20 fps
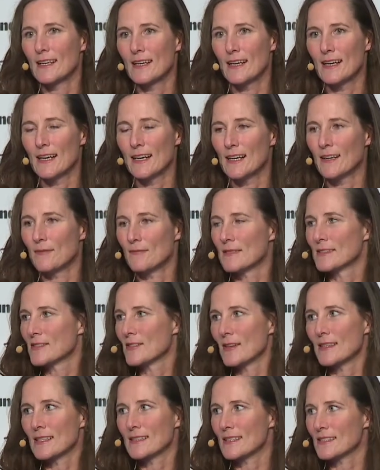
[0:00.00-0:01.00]
And so
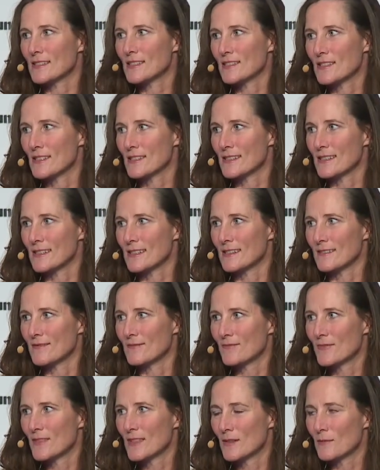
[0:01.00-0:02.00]
I think that's just a
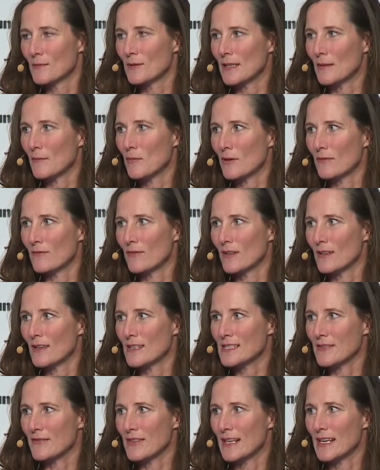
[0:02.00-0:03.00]
really important
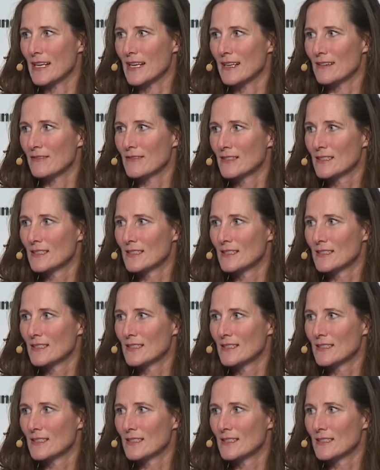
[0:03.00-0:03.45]
philosophy to have.